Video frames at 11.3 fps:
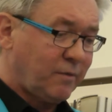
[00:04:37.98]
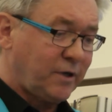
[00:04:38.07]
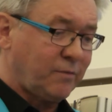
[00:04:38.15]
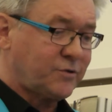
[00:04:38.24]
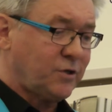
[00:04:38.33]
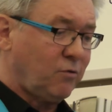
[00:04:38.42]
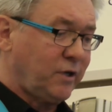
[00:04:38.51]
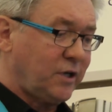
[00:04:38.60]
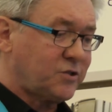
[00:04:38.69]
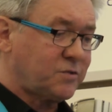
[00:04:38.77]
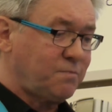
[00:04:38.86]
but it was
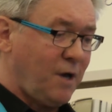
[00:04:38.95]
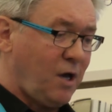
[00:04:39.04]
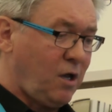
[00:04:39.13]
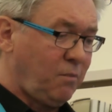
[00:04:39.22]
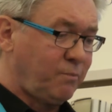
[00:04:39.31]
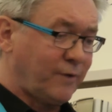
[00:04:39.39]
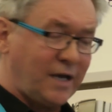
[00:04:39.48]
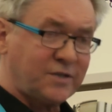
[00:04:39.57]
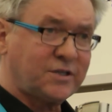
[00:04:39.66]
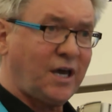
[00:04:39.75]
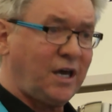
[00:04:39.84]
only a small
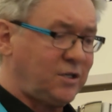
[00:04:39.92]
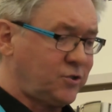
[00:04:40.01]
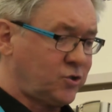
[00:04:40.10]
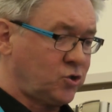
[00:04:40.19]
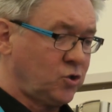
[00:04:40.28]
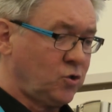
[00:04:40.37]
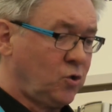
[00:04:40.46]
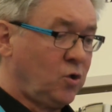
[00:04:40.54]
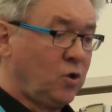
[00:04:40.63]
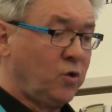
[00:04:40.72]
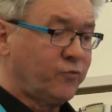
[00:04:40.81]
brass case
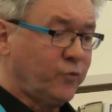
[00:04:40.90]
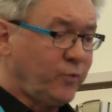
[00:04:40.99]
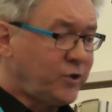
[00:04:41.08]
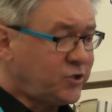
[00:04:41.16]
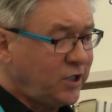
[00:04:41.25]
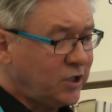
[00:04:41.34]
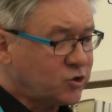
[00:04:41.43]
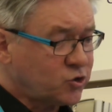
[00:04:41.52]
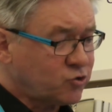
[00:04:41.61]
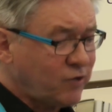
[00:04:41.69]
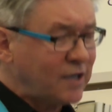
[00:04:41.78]
from which he
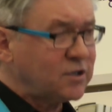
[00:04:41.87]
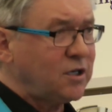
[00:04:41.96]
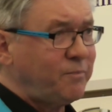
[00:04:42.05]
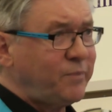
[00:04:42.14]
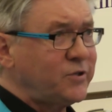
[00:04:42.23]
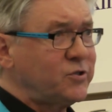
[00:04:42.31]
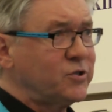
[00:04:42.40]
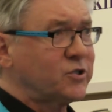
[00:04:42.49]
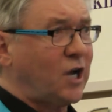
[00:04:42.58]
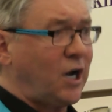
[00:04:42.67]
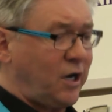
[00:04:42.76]
extracted a
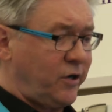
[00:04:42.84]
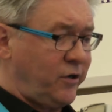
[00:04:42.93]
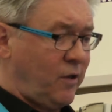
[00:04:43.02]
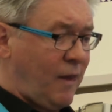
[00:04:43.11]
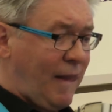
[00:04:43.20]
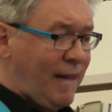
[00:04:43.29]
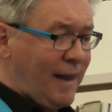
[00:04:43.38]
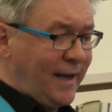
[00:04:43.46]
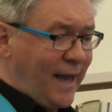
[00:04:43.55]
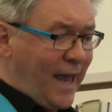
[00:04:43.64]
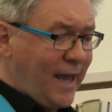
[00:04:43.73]
business card
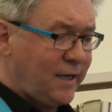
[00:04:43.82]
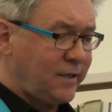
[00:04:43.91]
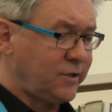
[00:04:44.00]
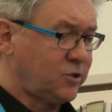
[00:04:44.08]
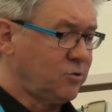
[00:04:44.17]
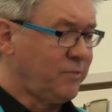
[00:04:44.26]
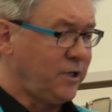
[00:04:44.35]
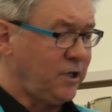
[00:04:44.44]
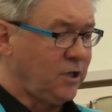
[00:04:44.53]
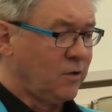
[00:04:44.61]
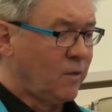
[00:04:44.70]
and handed it to
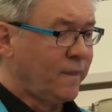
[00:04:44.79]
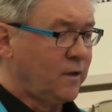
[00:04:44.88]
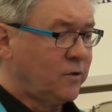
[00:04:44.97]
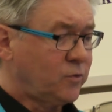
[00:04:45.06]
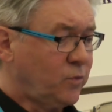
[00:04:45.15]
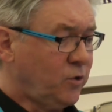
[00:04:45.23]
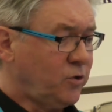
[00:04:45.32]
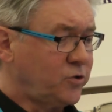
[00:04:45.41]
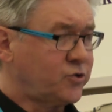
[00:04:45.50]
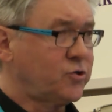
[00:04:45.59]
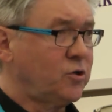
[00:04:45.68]
me. The
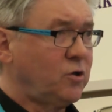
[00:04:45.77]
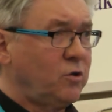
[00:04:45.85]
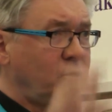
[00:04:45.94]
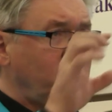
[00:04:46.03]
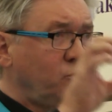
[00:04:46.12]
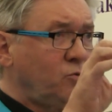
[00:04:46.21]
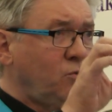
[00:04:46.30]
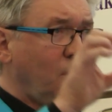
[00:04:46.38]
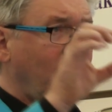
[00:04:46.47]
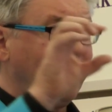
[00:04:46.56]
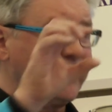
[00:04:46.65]
words,
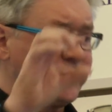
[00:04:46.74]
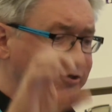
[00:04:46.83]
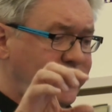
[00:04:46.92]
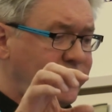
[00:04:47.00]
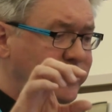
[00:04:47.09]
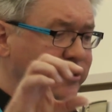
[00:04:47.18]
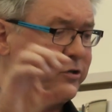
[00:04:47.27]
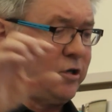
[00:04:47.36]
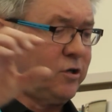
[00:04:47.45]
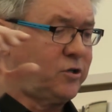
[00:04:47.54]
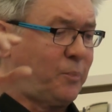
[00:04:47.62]
You have
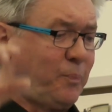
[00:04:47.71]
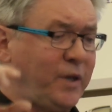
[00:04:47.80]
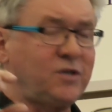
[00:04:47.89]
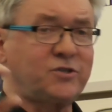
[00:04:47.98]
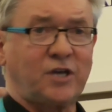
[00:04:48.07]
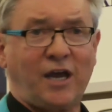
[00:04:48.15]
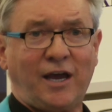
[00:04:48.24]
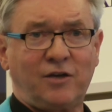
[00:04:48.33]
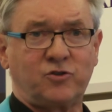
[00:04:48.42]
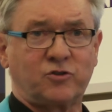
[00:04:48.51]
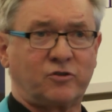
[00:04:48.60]
assisted the peace
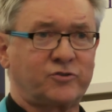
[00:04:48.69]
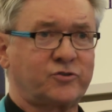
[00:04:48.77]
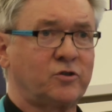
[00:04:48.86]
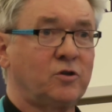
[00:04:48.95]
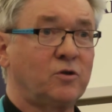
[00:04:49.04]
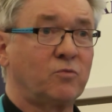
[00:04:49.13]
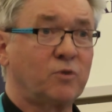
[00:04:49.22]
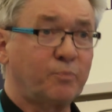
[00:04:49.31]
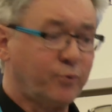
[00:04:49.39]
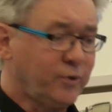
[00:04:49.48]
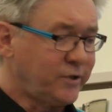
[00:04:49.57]
angels,
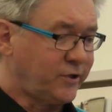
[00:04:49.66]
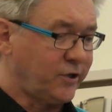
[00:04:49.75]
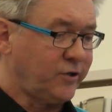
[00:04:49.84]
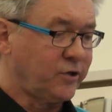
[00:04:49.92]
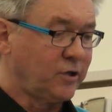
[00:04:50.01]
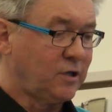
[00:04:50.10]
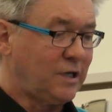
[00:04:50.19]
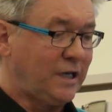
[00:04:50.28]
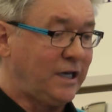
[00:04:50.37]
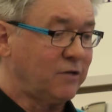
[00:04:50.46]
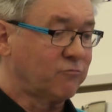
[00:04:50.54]
were printed
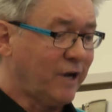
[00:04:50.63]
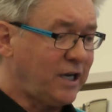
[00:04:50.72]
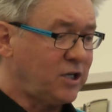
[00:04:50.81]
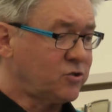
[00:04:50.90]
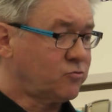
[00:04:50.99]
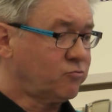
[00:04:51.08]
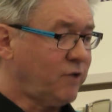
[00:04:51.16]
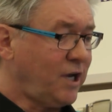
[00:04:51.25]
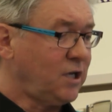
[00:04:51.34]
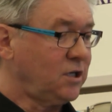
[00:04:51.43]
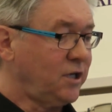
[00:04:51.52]
in raised
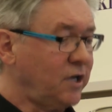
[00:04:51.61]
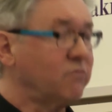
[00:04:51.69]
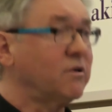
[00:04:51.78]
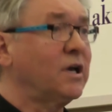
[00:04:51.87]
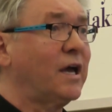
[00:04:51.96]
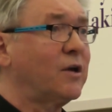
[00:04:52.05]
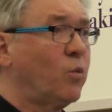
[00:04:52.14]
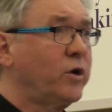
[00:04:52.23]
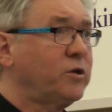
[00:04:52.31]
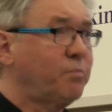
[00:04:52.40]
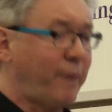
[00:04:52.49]
red lettering on a
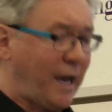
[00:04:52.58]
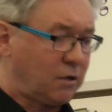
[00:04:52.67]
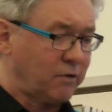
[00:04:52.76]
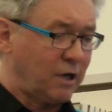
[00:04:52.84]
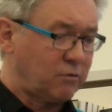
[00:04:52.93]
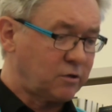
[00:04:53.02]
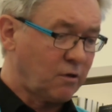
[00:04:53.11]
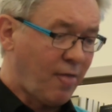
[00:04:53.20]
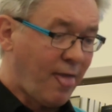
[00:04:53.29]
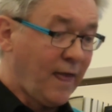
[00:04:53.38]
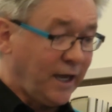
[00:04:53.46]
white background.
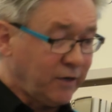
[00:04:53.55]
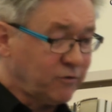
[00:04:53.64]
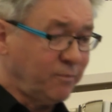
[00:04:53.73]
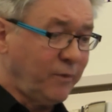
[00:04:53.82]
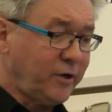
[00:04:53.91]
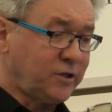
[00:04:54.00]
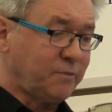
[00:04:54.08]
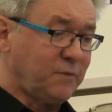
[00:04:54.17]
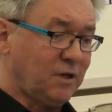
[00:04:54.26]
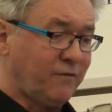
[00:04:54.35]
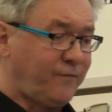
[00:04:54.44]
It
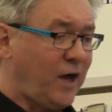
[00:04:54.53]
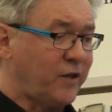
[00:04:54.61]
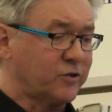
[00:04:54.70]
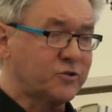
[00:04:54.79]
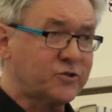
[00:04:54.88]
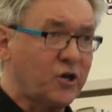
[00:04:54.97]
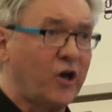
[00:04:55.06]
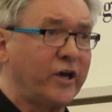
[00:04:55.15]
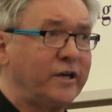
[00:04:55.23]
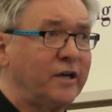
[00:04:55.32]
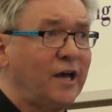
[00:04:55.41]
reminded me of Father's
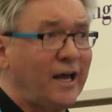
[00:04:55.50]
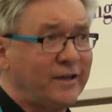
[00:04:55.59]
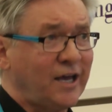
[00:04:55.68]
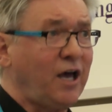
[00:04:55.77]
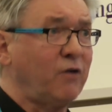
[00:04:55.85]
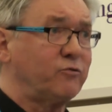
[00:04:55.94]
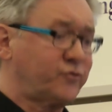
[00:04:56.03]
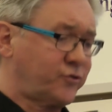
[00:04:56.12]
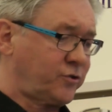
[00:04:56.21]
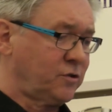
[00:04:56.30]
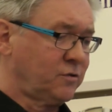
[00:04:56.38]
sign on the
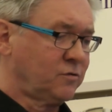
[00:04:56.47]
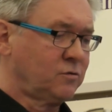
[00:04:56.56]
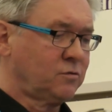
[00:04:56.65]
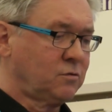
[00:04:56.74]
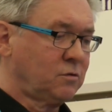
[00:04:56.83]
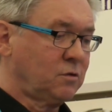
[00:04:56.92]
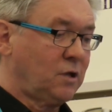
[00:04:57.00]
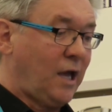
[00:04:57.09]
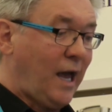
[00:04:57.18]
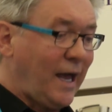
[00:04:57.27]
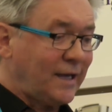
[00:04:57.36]
house.
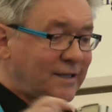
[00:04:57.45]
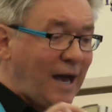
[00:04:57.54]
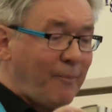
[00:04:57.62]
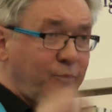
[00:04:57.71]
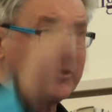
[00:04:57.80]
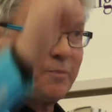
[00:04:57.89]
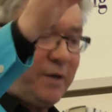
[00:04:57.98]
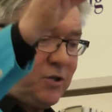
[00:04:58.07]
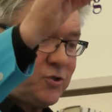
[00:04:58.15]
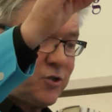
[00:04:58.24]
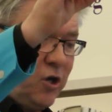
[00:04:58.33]
On top was a
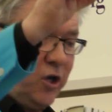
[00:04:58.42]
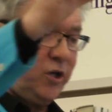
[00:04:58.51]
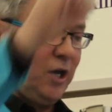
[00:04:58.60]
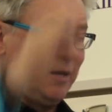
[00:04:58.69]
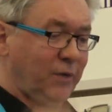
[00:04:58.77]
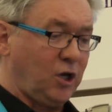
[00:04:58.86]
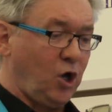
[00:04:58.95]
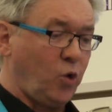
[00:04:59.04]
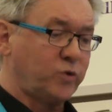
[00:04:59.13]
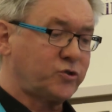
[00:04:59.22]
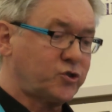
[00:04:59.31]
peace sign, and
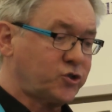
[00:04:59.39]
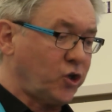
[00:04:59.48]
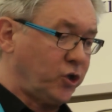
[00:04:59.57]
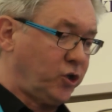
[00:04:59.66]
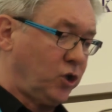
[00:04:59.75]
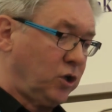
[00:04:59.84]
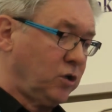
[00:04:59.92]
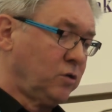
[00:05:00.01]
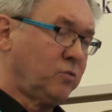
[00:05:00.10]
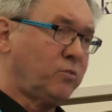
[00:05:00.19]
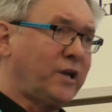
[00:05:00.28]
below was a cycle
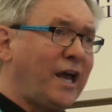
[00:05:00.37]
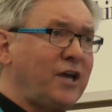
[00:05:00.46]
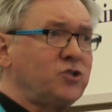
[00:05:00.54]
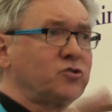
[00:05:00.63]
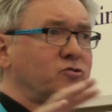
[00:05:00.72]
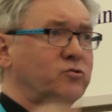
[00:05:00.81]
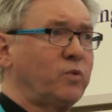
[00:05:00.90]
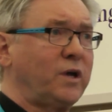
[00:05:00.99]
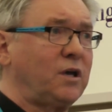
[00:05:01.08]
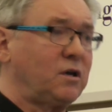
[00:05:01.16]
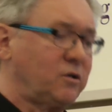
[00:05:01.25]
with angels'
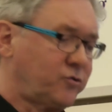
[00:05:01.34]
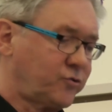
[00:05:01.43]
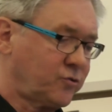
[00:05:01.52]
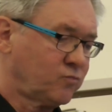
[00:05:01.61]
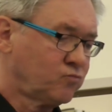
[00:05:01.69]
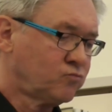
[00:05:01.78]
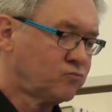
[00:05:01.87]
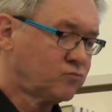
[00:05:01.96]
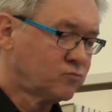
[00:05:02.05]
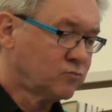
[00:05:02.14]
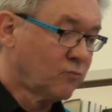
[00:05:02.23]
wings.
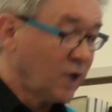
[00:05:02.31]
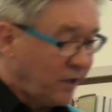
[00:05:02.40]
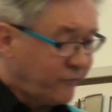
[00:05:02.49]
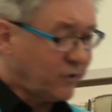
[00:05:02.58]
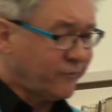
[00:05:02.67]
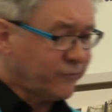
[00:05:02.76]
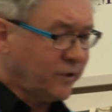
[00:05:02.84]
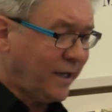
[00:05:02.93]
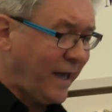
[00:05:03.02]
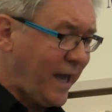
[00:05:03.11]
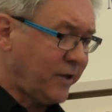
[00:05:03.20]
If you're ever
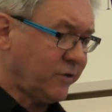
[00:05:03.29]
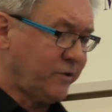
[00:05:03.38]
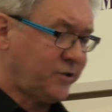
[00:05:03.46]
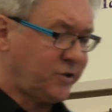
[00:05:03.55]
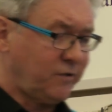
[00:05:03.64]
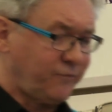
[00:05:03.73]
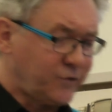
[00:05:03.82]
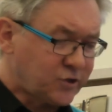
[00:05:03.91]
in Gander, he said,